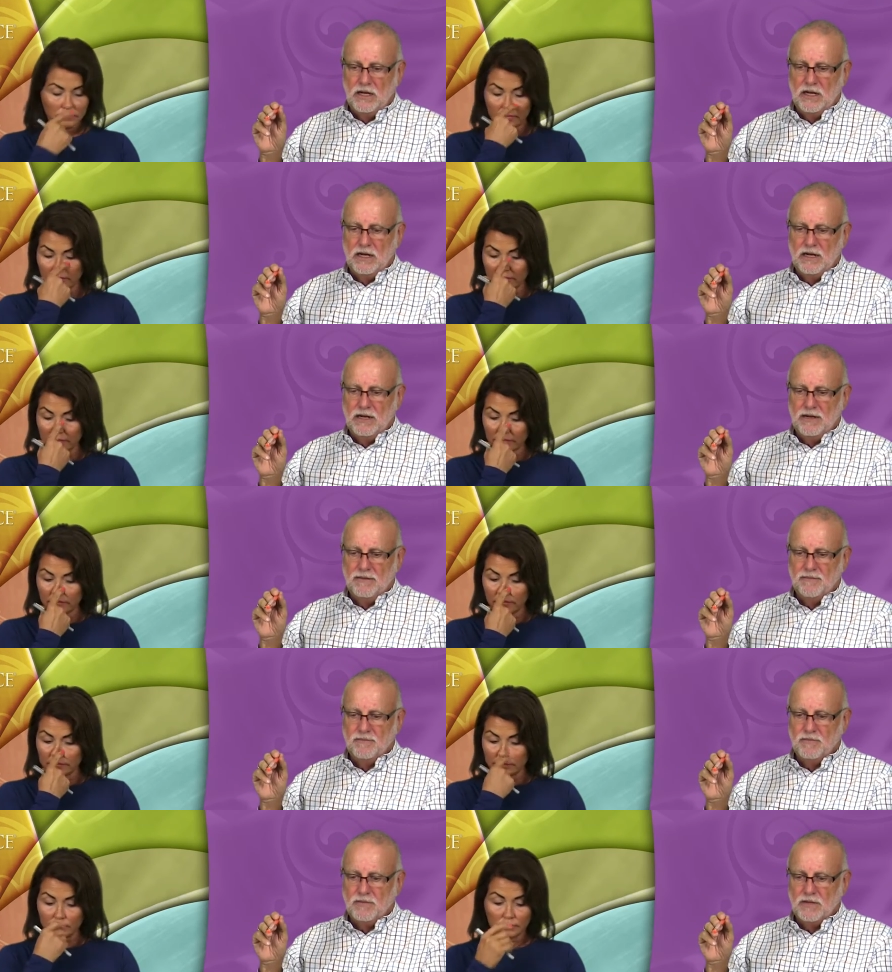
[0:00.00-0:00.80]
Speaker 1: uh,
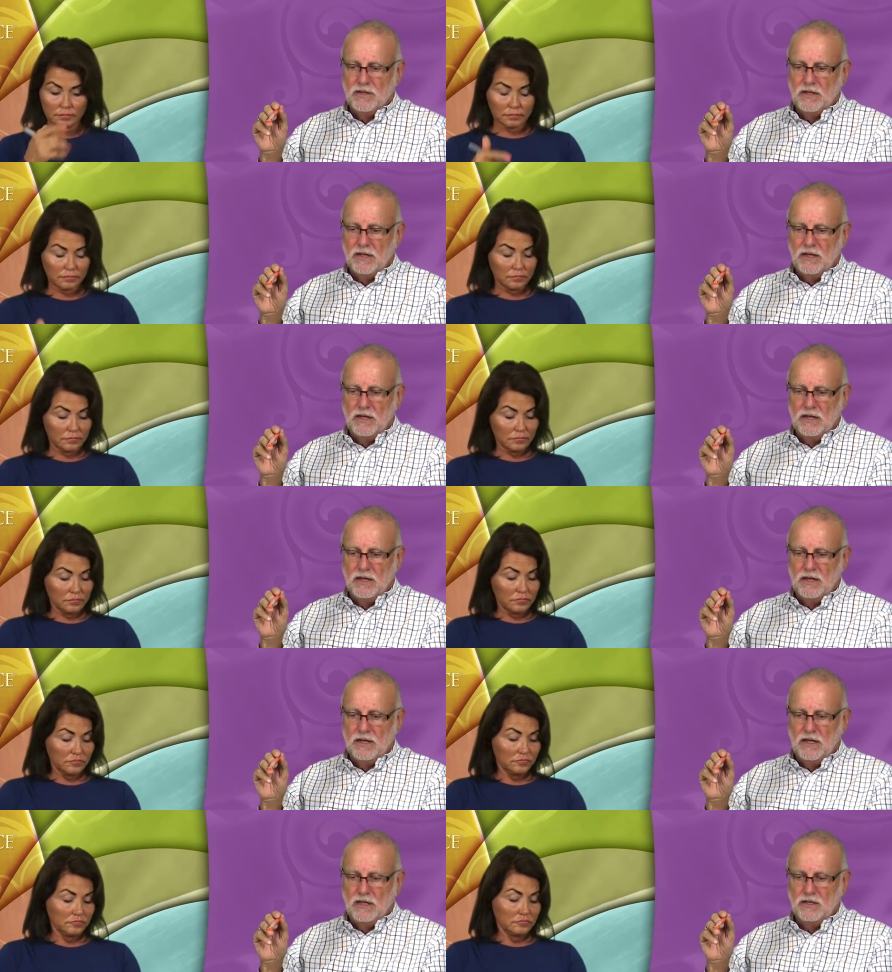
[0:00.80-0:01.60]

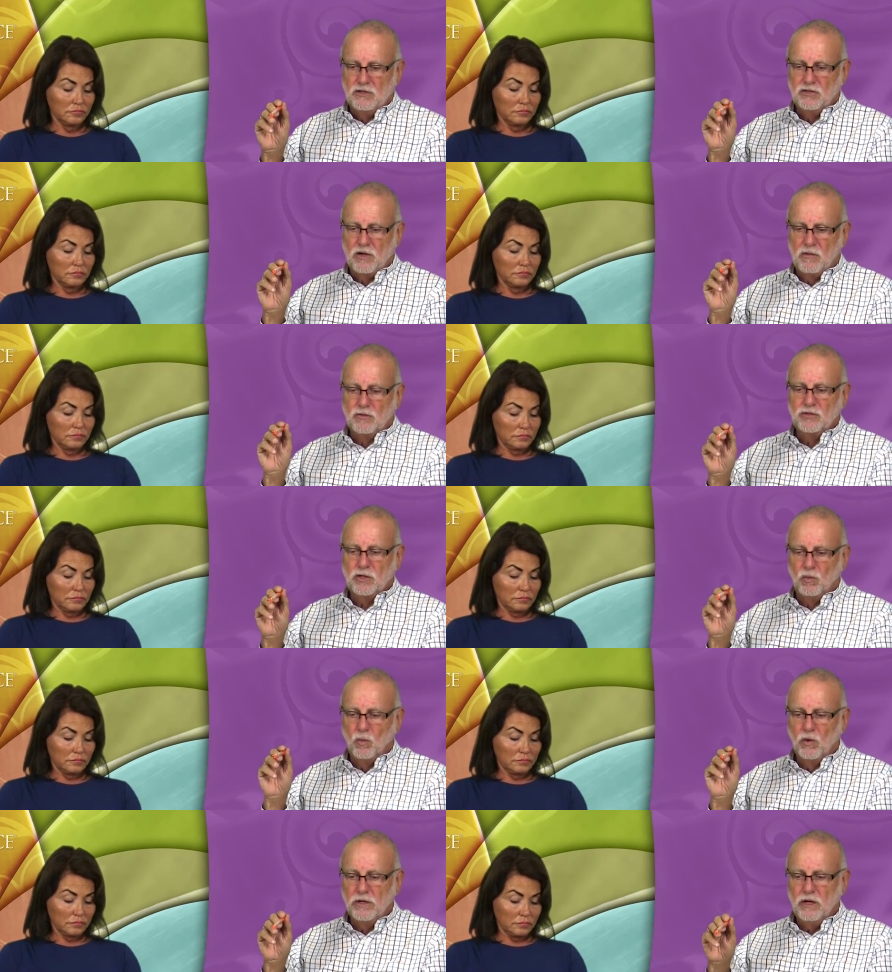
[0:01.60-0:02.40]
there's almost a
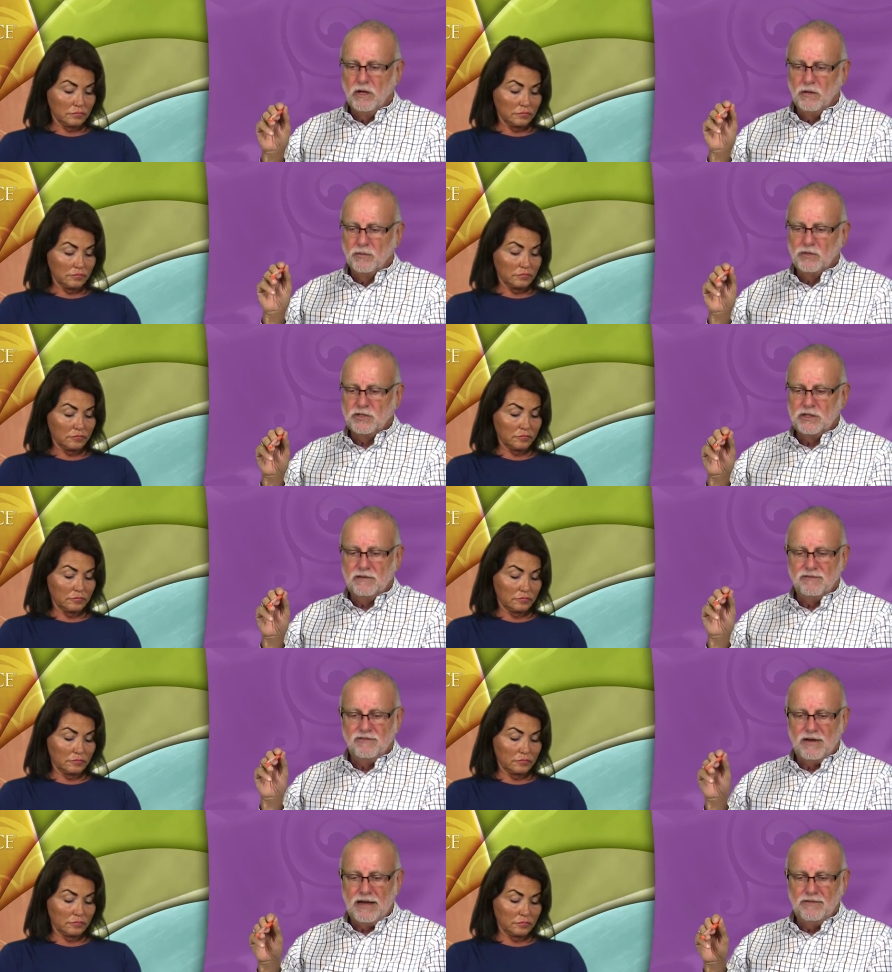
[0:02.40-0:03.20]
100%
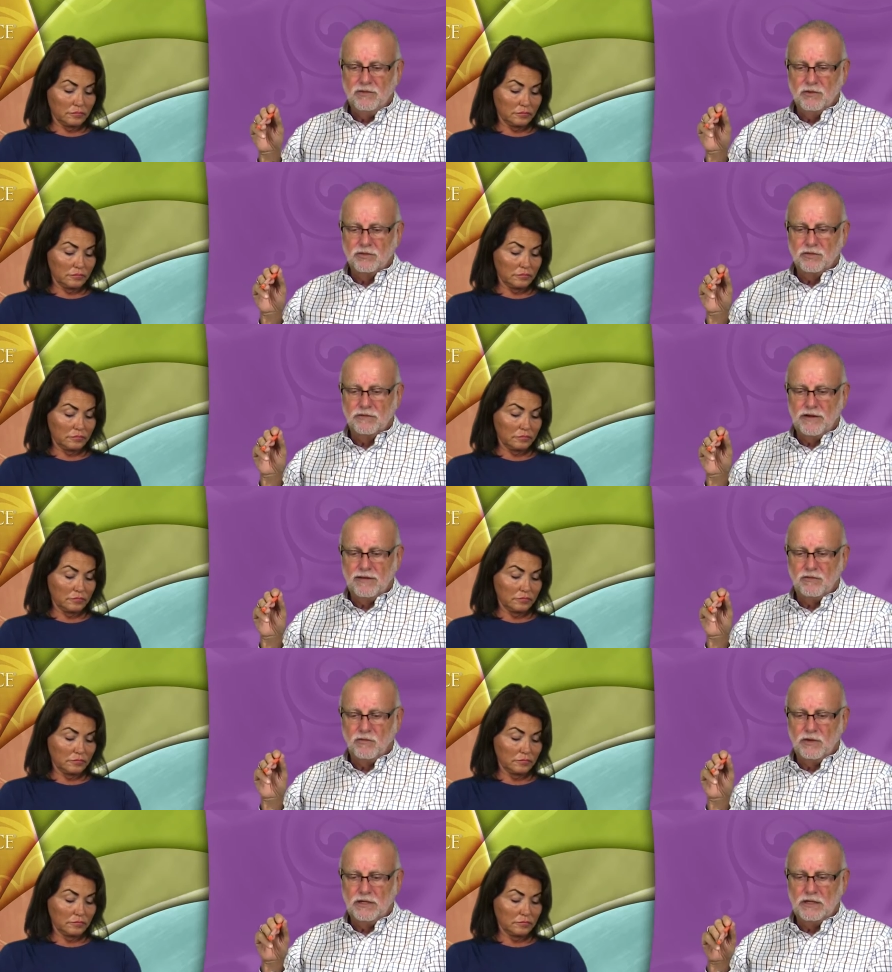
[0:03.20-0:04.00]
five year
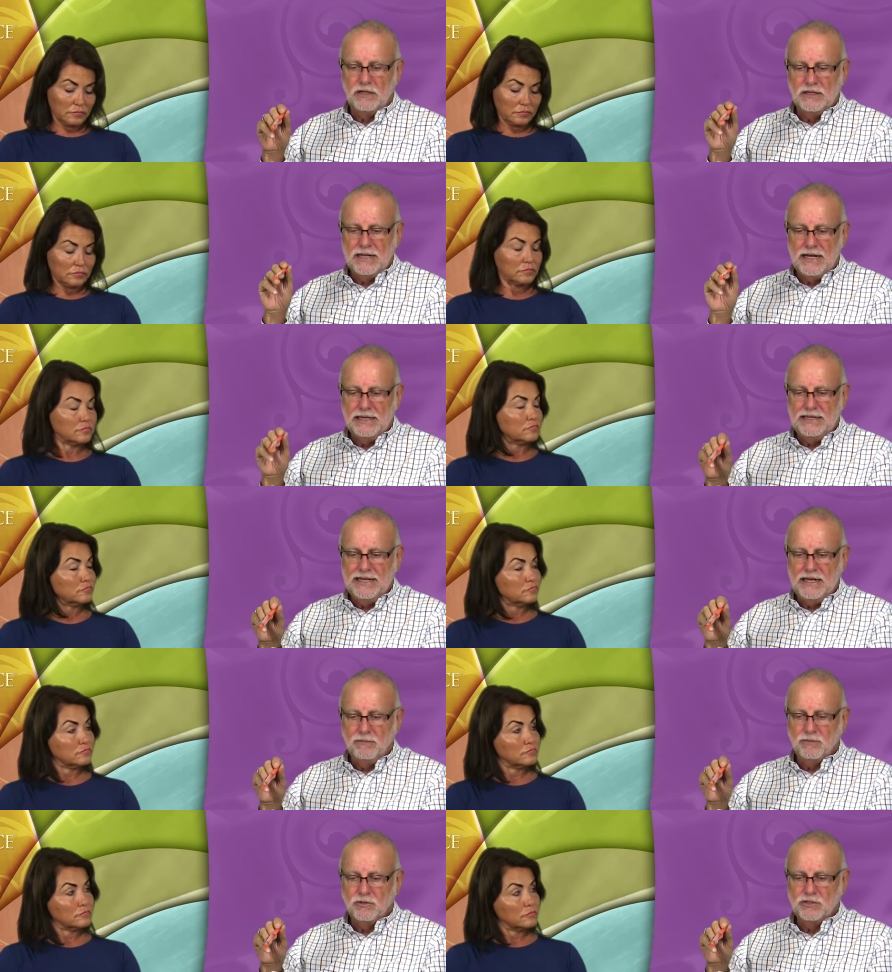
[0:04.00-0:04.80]
survival rate, a
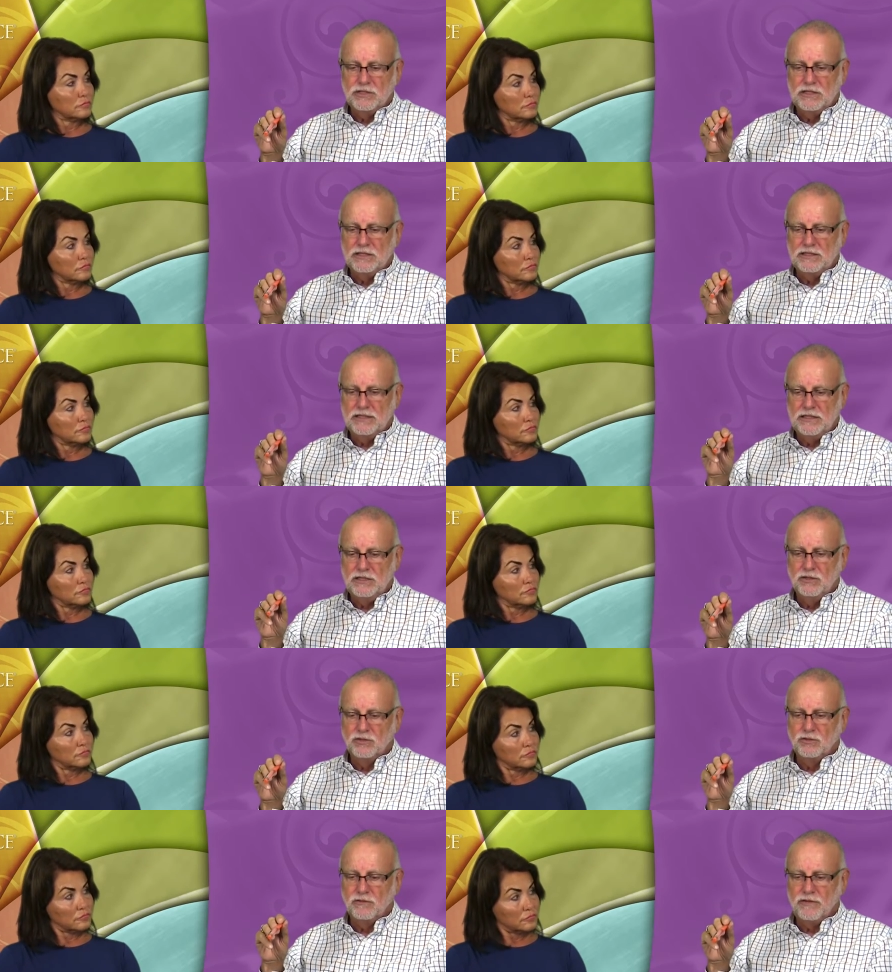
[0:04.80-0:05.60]
98% 10
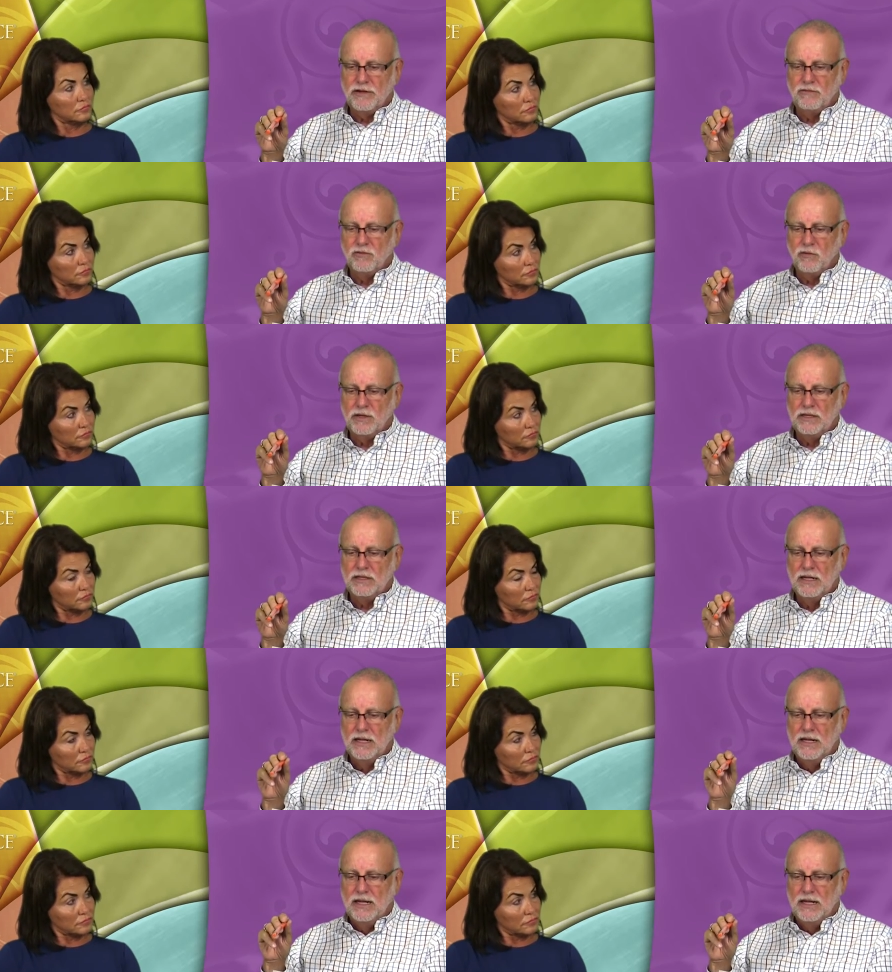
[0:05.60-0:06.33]
year survival rate,